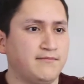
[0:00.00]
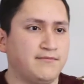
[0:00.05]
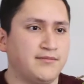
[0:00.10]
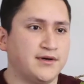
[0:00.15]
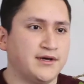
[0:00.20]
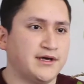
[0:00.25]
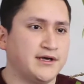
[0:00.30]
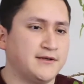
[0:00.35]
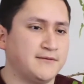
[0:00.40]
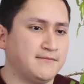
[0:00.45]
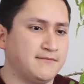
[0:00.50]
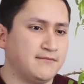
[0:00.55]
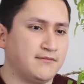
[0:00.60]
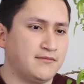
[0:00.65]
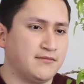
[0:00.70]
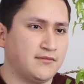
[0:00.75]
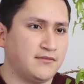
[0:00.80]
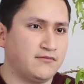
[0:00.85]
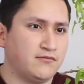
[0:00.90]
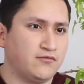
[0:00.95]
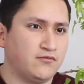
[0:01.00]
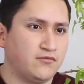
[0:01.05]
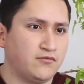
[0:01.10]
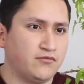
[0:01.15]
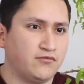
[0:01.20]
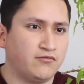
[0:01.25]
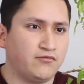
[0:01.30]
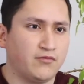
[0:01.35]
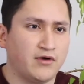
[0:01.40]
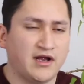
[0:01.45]
But
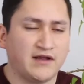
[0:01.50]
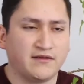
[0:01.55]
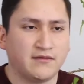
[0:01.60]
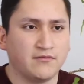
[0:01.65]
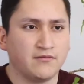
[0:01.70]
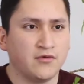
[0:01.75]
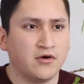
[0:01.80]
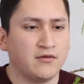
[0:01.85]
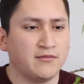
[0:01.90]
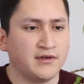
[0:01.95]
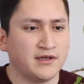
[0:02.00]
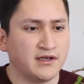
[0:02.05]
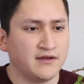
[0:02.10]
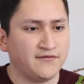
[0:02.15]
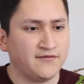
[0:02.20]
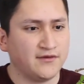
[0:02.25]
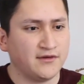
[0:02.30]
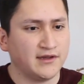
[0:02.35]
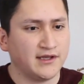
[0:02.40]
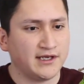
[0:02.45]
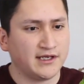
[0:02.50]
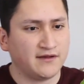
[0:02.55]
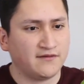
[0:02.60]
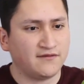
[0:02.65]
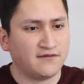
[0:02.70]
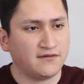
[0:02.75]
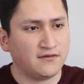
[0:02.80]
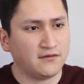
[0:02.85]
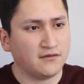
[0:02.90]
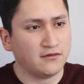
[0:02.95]
at the moment I feel like
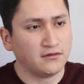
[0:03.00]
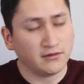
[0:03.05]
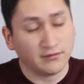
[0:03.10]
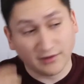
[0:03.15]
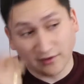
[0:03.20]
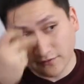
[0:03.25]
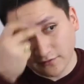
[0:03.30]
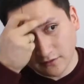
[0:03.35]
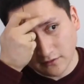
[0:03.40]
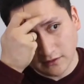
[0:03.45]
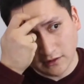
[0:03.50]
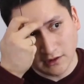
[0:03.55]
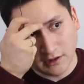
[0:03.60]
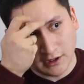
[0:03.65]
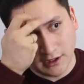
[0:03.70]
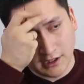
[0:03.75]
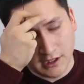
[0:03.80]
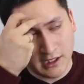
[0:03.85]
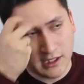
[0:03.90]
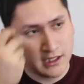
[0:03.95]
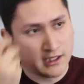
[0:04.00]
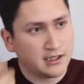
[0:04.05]
it's still a little bit too young.